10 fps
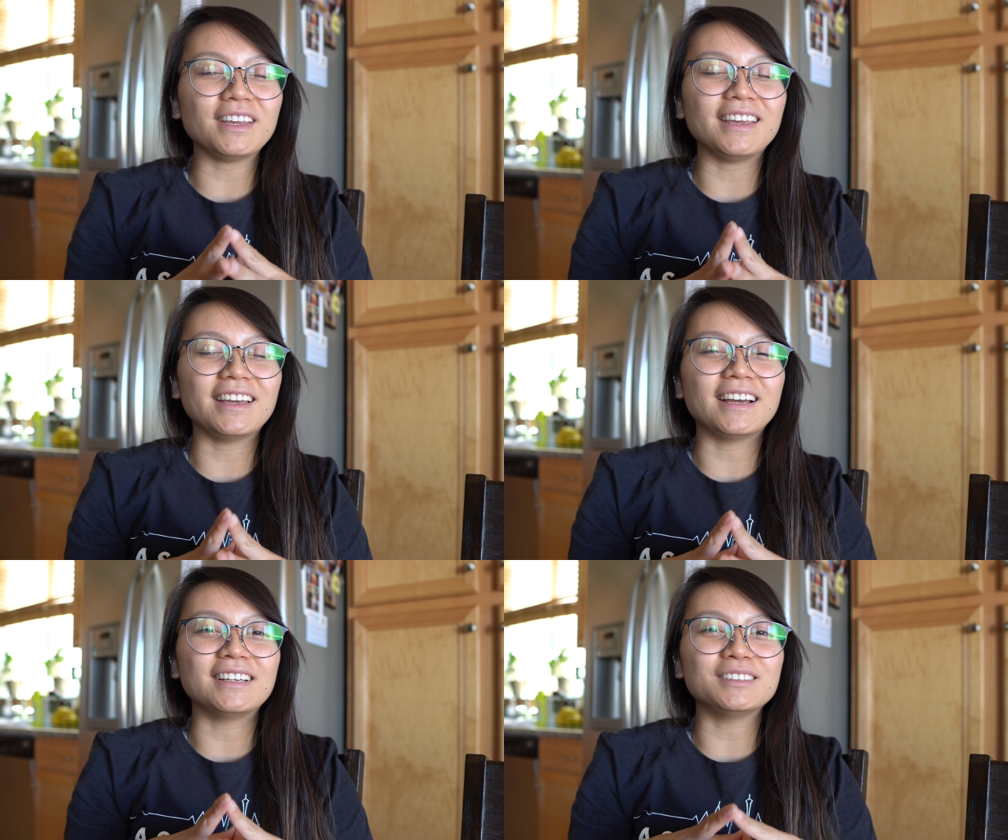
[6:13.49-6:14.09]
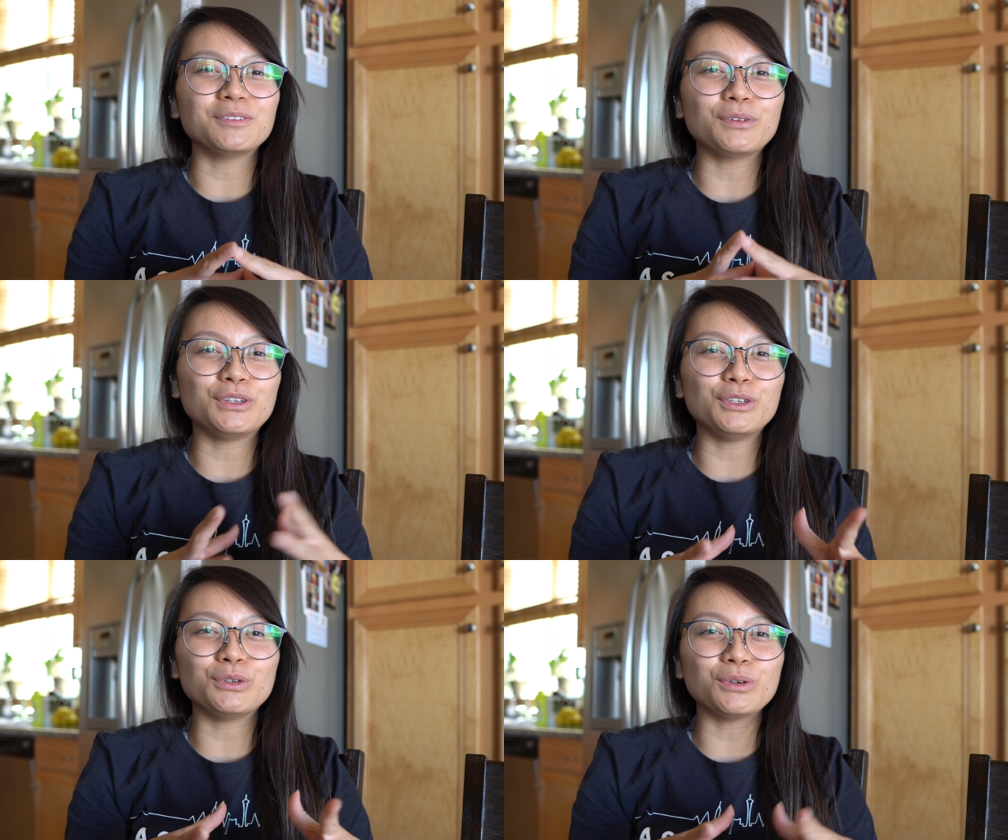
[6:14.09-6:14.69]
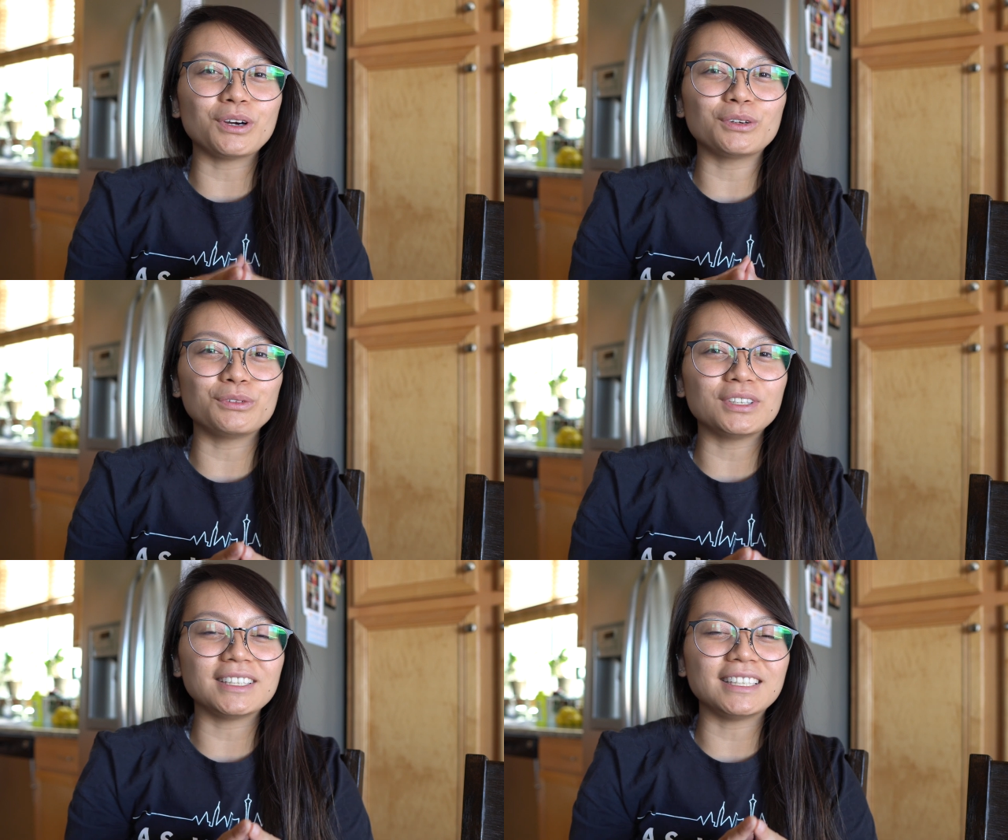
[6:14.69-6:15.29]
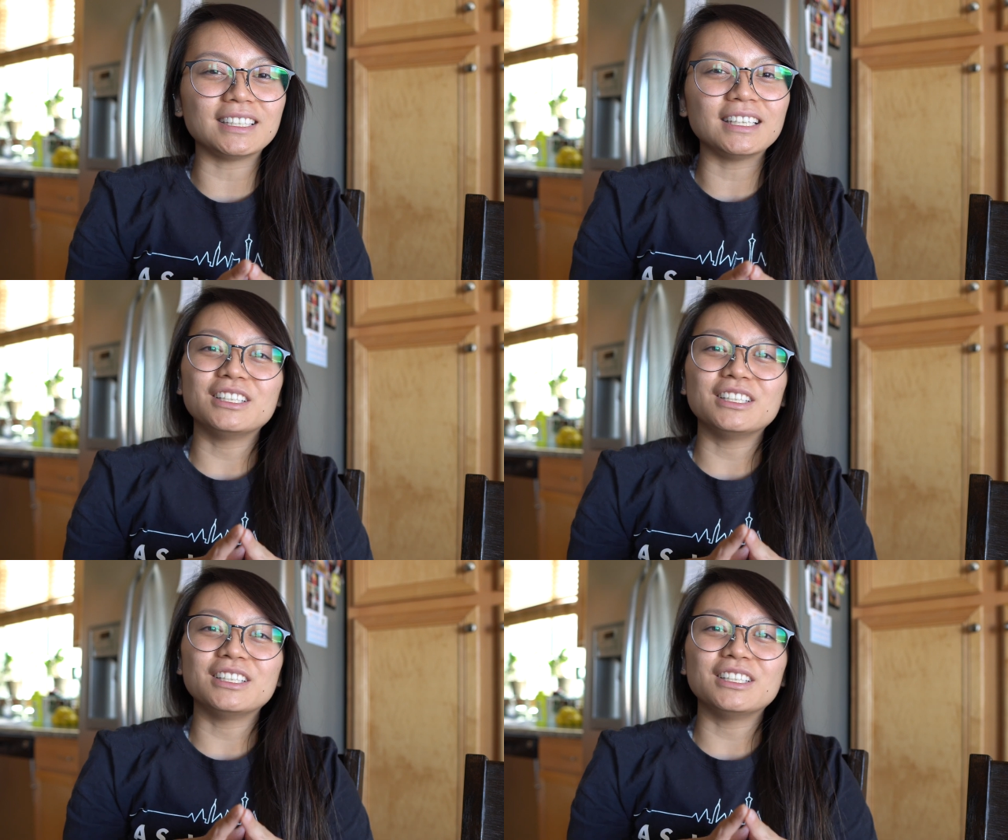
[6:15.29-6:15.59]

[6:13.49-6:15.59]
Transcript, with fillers: and when you are really